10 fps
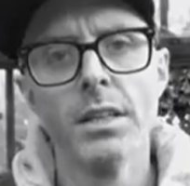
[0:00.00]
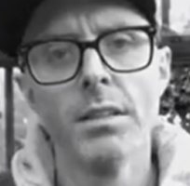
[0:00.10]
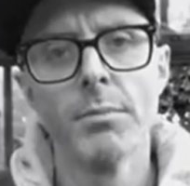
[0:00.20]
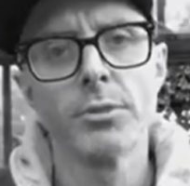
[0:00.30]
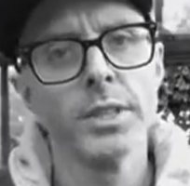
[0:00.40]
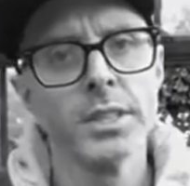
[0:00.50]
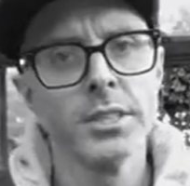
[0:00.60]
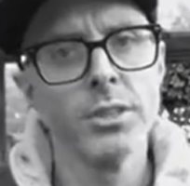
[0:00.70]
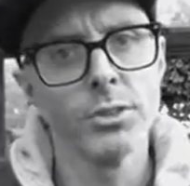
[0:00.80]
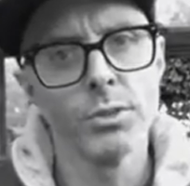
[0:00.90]
Between the
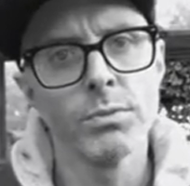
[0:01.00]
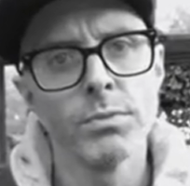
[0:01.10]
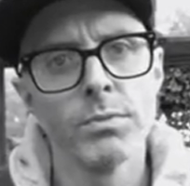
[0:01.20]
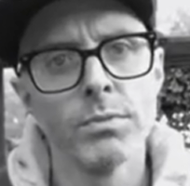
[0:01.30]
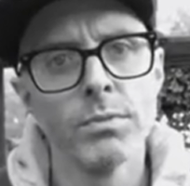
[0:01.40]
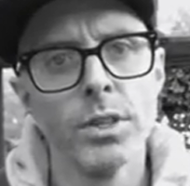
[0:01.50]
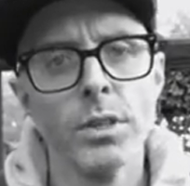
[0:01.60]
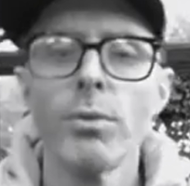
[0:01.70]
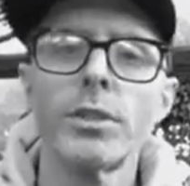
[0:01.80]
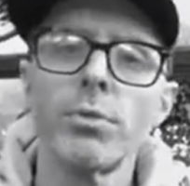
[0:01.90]
two,
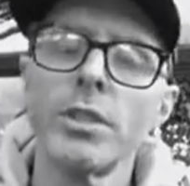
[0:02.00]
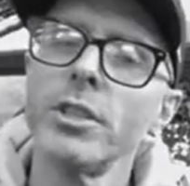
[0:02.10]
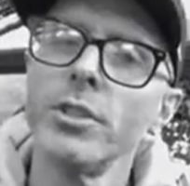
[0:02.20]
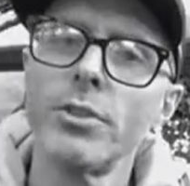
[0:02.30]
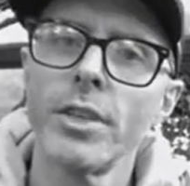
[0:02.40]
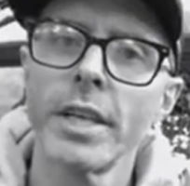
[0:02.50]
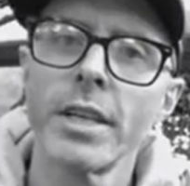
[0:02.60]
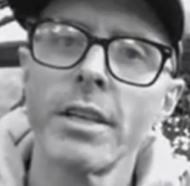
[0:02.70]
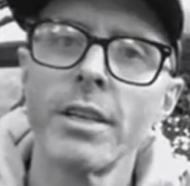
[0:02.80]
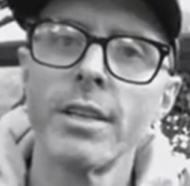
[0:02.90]
which one do you think
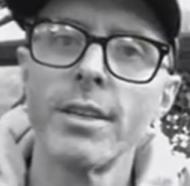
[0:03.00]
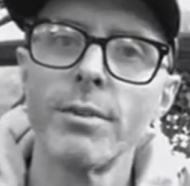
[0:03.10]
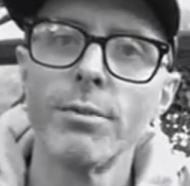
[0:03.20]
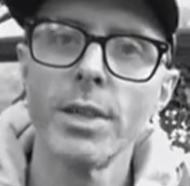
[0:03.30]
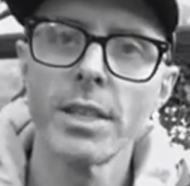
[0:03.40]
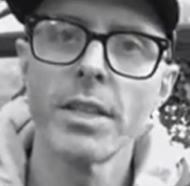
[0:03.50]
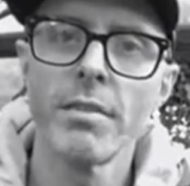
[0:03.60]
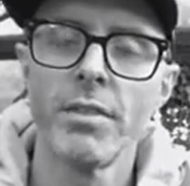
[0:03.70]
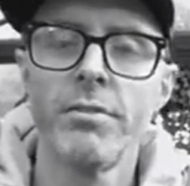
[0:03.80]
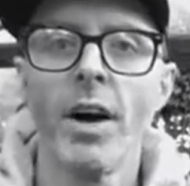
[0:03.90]
really loved
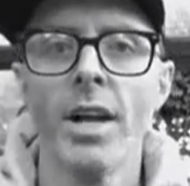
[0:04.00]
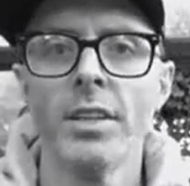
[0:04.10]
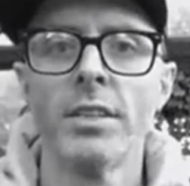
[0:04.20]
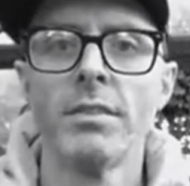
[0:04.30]
the father?